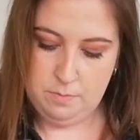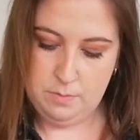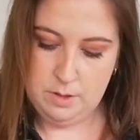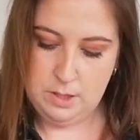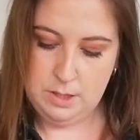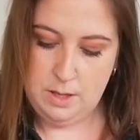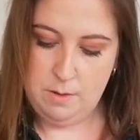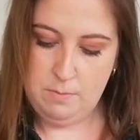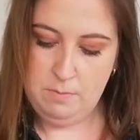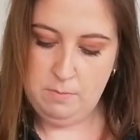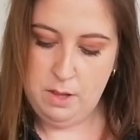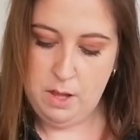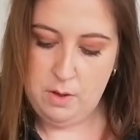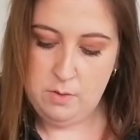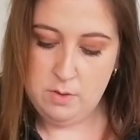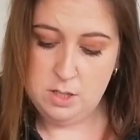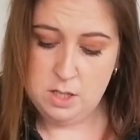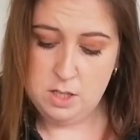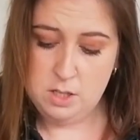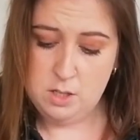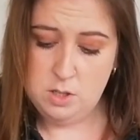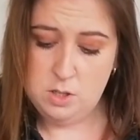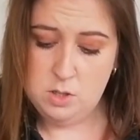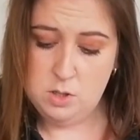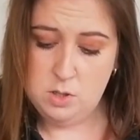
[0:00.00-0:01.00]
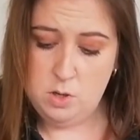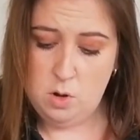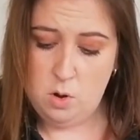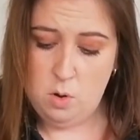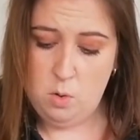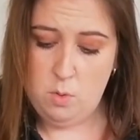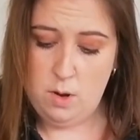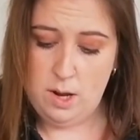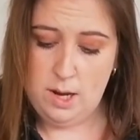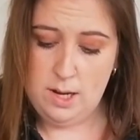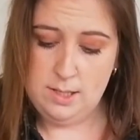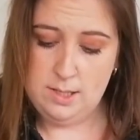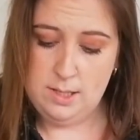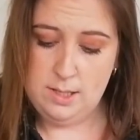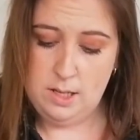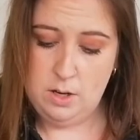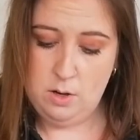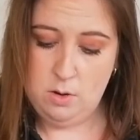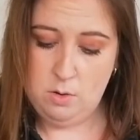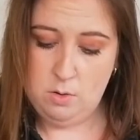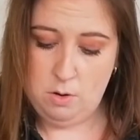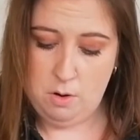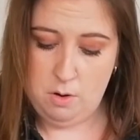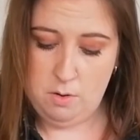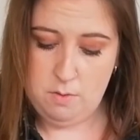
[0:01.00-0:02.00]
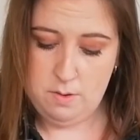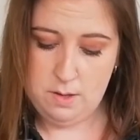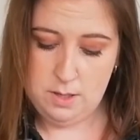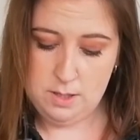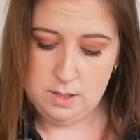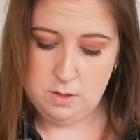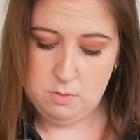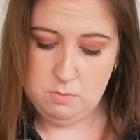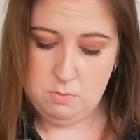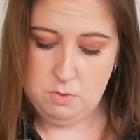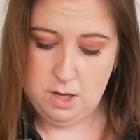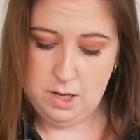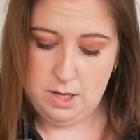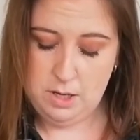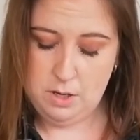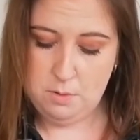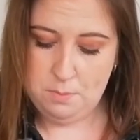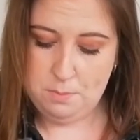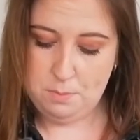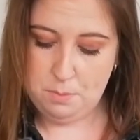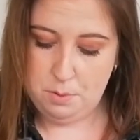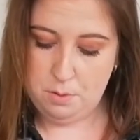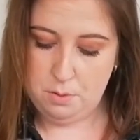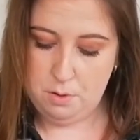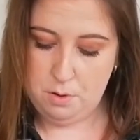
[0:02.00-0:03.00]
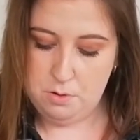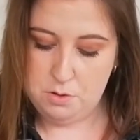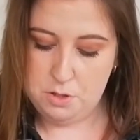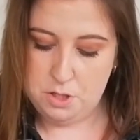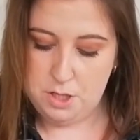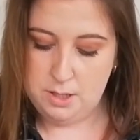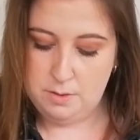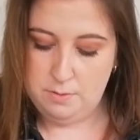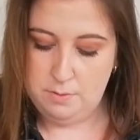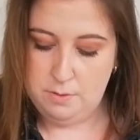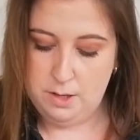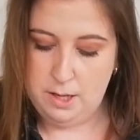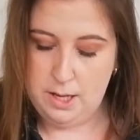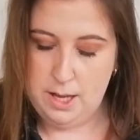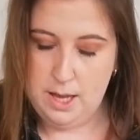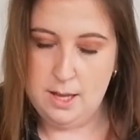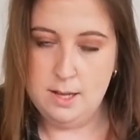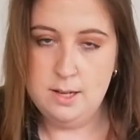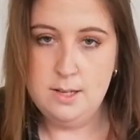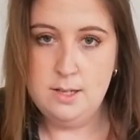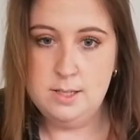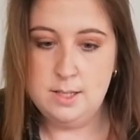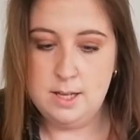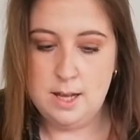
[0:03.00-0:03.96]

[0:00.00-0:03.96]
Sunflowers are so easy to grow and it's a really good project for kids.